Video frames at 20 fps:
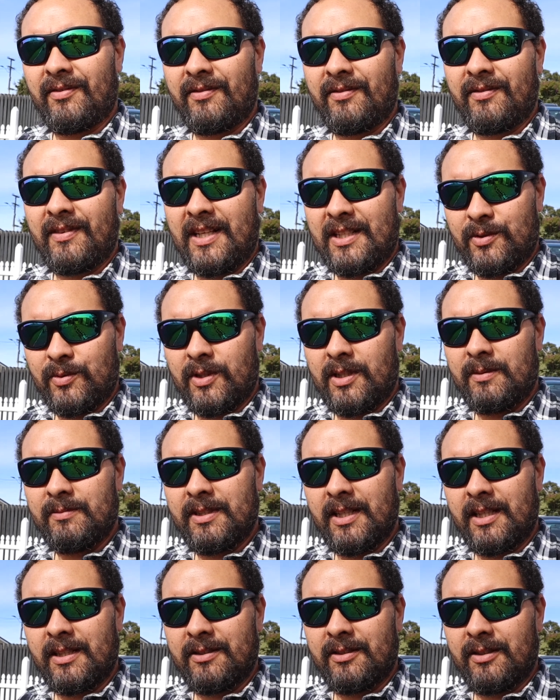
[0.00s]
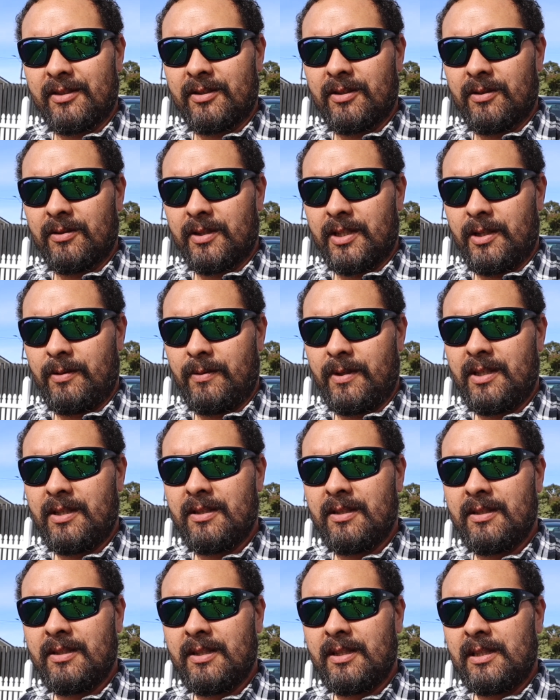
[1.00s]
I'm taking to the Cold Kiwi.
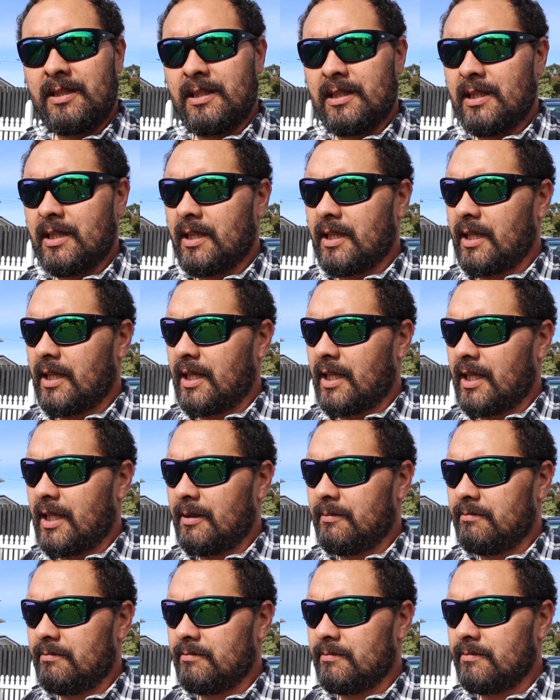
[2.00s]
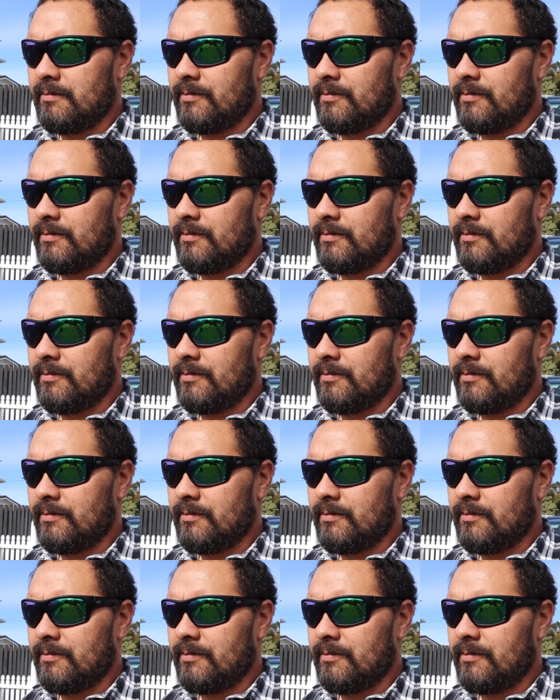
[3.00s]
I'm